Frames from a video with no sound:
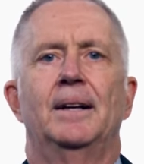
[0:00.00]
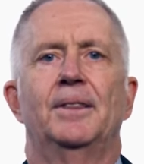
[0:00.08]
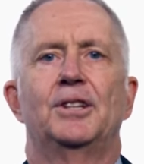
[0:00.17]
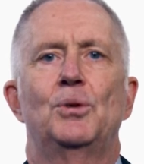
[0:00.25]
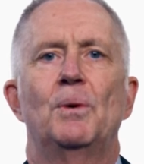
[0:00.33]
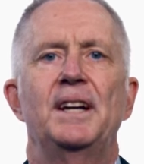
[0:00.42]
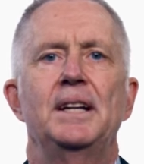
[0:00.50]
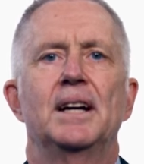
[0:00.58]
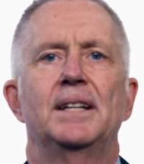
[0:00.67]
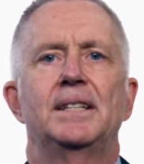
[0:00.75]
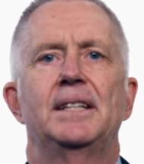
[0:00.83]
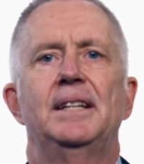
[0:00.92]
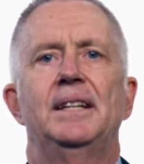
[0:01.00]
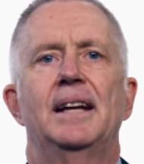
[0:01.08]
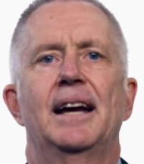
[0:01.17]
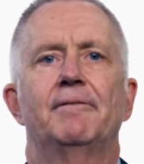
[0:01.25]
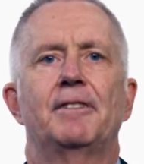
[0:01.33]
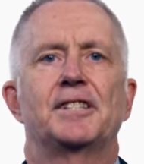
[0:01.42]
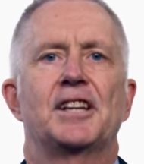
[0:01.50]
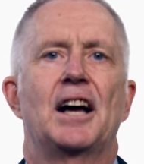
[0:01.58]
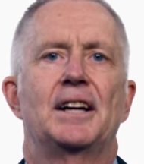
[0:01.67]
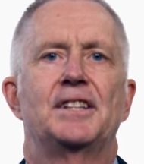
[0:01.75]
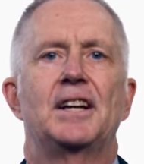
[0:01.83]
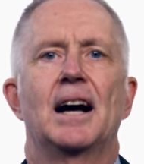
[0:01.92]
The 2019
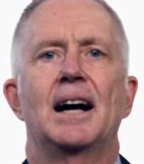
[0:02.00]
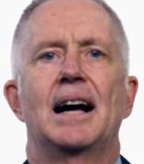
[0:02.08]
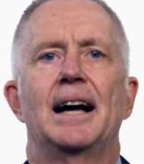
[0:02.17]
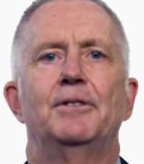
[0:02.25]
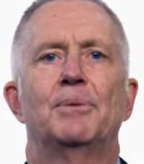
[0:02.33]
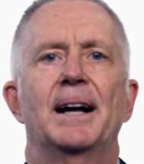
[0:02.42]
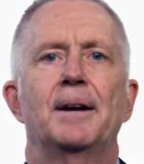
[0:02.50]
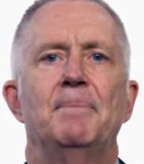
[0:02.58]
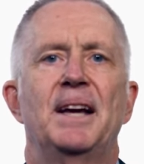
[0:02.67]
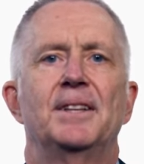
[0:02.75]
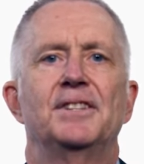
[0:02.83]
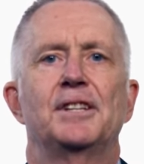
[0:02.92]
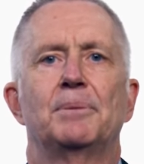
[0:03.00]
FSI's guide recommends